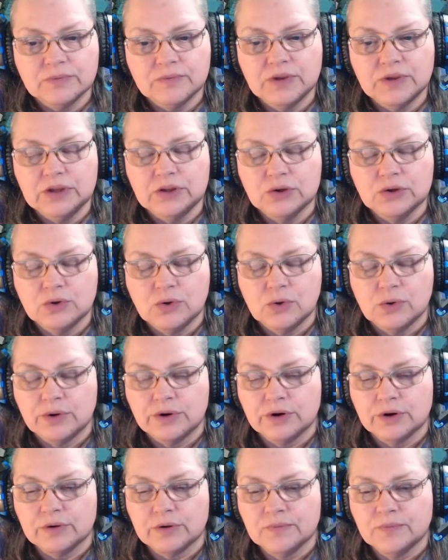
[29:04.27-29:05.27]
in the
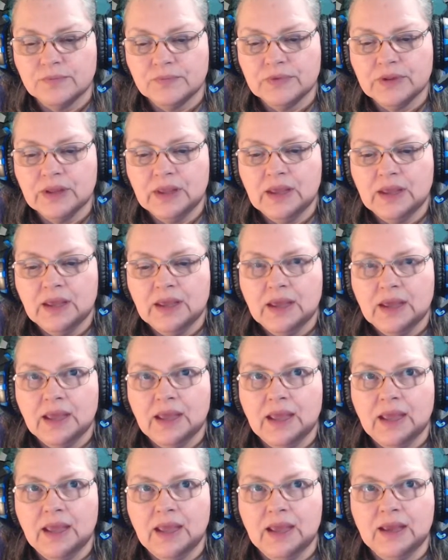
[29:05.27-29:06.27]
corner,
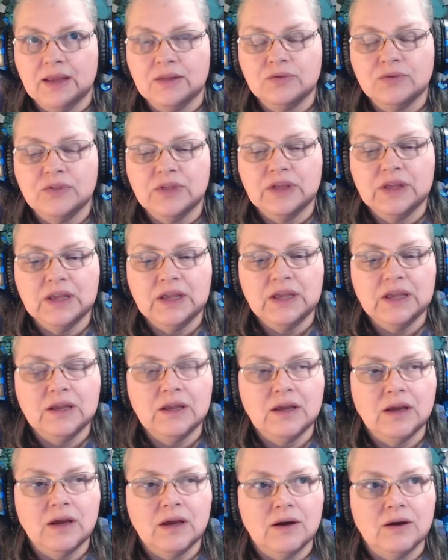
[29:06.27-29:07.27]
and
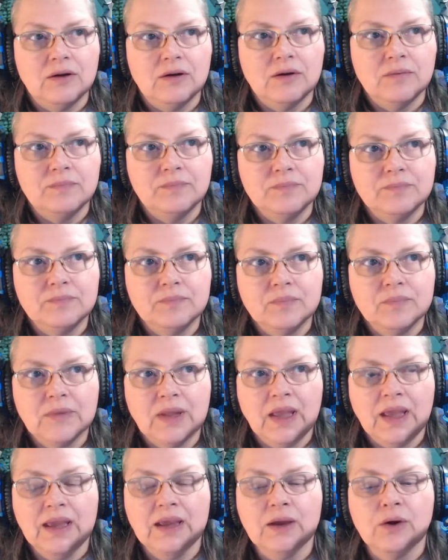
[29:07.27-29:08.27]
the
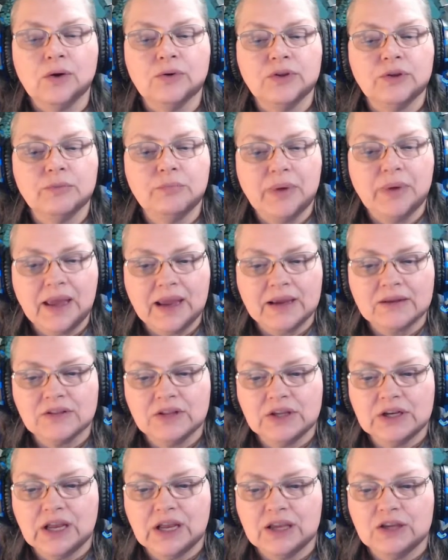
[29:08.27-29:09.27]
hang on the back
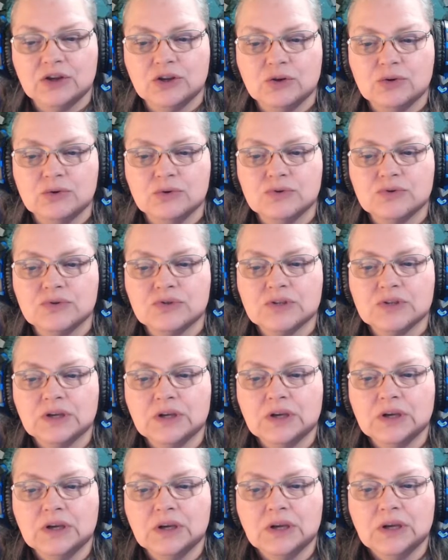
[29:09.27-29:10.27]
that I use
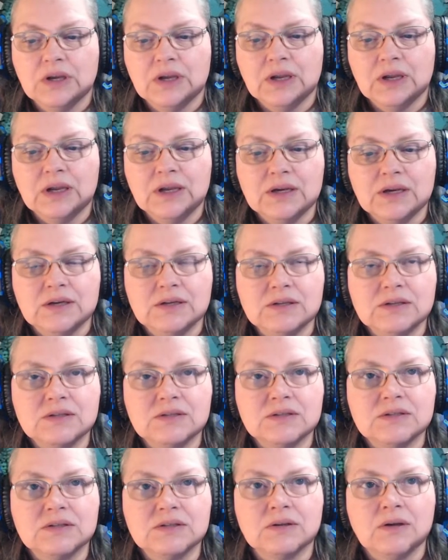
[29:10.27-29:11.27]

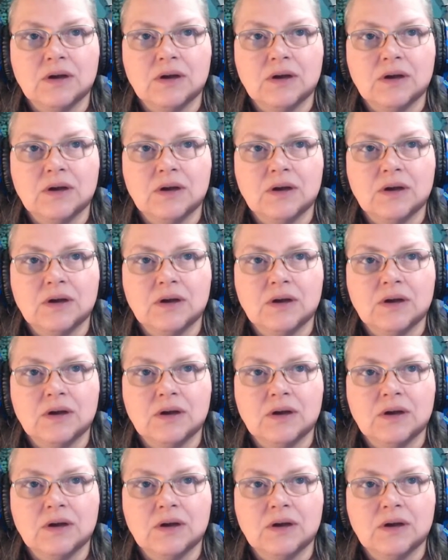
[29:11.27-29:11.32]
is